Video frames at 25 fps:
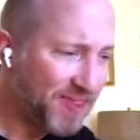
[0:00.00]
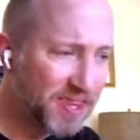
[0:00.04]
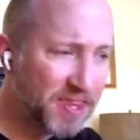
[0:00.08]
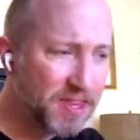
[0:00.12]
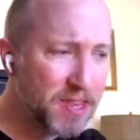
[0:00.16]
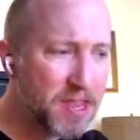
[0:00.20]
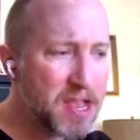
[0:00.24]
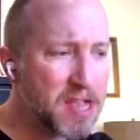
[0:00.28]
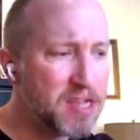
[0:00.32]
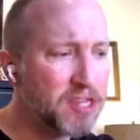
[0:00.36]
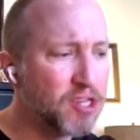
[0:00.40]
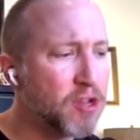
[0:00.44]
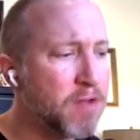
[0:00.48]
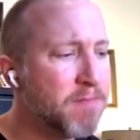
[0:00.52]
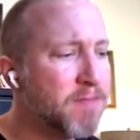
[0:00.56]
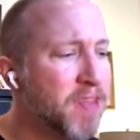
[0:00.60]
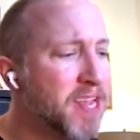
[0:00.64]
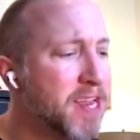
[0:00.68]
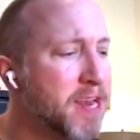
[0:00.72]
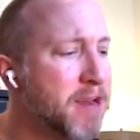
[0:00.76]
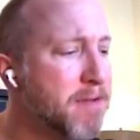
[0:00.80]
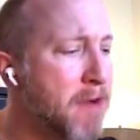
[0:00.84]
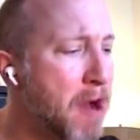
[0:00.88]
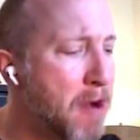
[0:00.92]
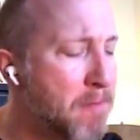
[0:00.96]
So I'm
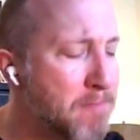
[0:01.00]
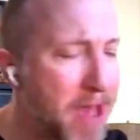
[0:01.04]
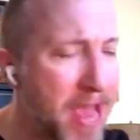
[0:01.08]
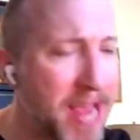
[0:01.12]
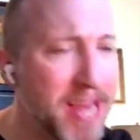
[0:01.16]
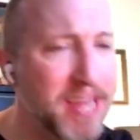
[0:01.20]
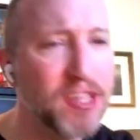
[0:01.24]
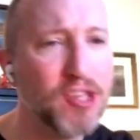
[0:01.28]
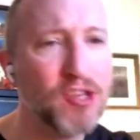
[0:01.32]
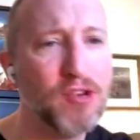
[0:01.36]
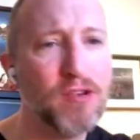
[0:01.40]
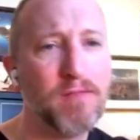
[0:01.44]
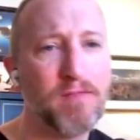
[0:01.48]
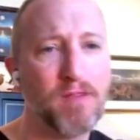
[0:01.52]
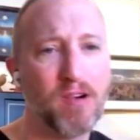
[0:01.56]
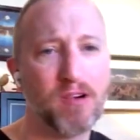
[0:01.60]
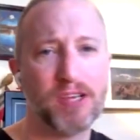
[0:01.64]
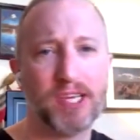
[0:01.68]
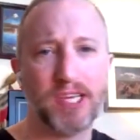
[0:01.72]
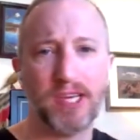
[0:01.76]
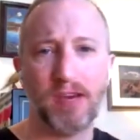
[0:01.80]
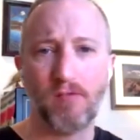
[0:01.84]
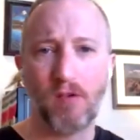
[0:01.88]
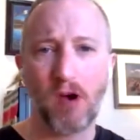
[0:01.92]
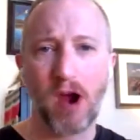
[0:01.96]
thinking about Pace
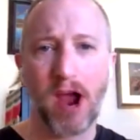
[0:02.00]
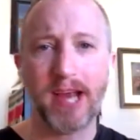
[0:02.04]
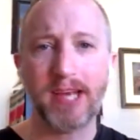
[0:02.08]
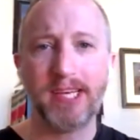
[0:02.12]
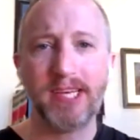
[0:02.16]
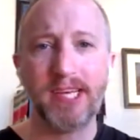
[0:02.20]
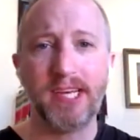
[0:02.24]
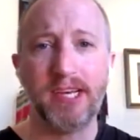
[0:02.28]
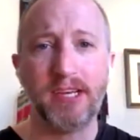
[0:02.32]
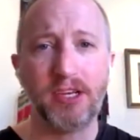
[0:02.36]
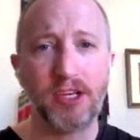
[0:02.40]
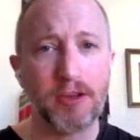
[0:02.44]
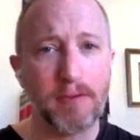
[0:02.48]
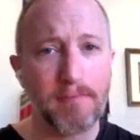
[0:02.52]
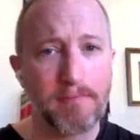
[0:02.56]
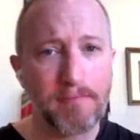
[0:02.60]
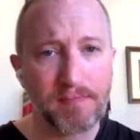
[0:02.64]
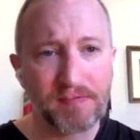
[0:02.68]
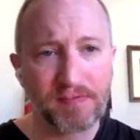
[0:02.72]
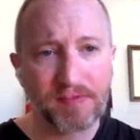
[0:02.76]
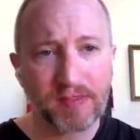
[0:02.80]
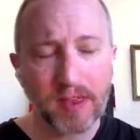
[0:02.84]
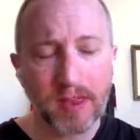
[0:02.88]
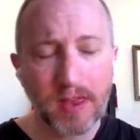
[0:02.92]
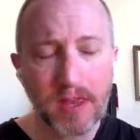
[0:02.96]
University, where I teach
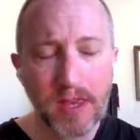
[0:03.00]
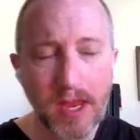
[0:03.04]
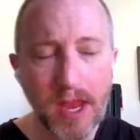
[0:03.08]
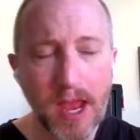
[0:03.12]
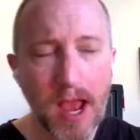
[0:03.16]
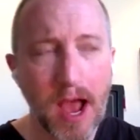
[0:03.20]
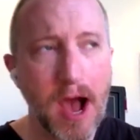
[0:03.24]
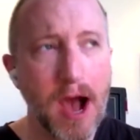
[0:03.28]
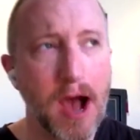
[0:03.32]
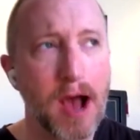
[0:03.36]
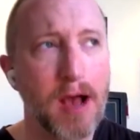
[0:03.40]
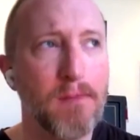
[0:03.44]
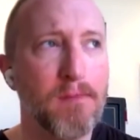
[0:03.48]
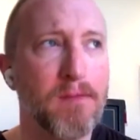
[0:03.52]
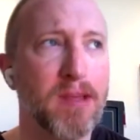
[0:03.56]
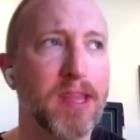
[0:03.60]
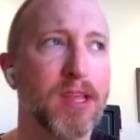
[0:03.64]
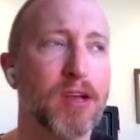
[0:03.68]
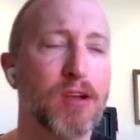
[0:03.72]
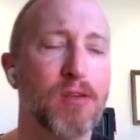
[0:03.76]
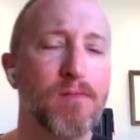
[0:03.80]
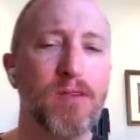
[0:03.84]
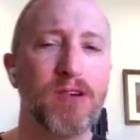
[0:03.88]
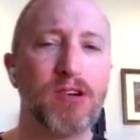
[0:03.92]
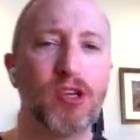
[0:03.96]
in the
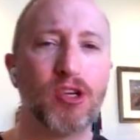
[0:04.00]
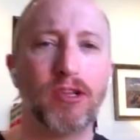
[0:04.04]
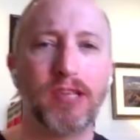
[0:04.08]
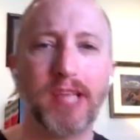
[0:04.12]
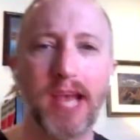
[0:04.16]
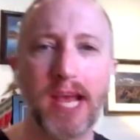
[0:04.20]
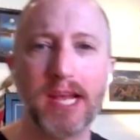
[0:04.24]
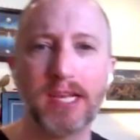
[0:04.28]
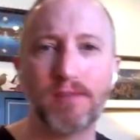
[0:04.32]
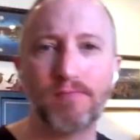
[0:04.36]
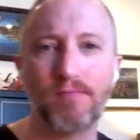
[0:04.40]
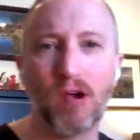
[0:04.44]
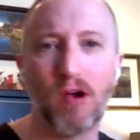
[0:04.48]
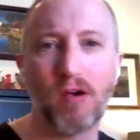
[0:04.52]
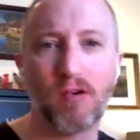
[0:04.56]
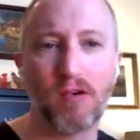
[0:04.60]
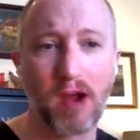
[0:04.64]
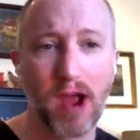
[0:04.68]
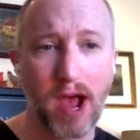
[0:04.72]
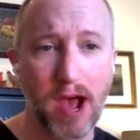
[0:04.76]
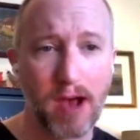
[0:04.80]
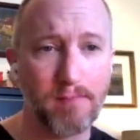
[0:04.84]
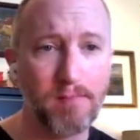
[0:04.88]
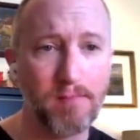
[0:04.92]
commercial dance program,